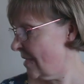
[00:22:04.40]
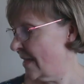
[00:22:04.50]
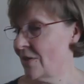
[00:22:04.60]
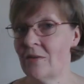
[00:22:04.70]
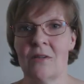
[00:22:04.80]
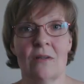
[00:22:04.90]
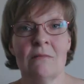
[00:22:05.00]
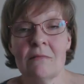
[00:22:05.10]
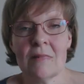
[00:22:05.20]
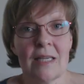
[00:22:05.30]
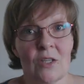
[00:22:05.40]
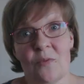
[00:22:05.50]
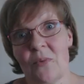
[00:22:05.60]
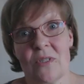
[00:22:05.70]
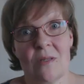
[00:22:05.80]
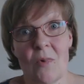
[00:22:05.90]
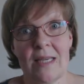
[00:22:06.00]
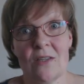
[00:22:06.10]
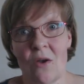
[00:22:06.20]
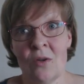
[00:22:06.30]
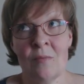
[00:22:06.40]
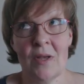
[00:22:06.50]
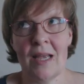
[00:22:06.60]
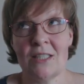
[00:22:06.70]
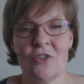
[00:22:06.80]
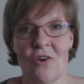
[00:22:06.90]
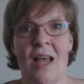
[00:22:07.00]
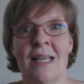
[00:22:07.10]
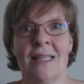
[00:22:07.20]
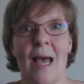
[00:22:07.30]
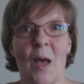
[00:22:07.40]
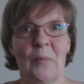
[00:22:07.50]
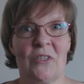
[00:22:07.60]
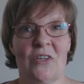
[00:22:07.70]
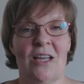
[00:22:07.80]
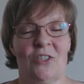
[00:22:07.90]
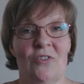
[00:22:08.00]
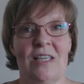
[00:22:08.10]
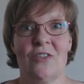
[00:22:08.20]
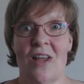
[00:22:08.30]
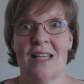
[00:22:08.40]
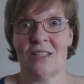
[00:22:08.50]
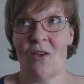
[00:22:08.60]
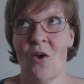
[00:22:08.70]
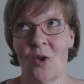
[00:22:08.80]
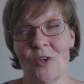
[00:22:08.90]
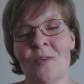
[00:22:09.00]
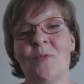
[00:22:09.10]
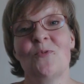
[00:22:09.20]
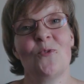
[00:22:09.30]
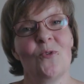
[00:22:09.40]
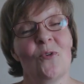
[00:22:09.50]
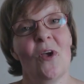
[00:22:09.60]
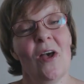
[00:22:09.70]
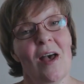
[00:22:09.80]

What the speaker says: I could have put some weight on, but I tried the haberdashery dress on before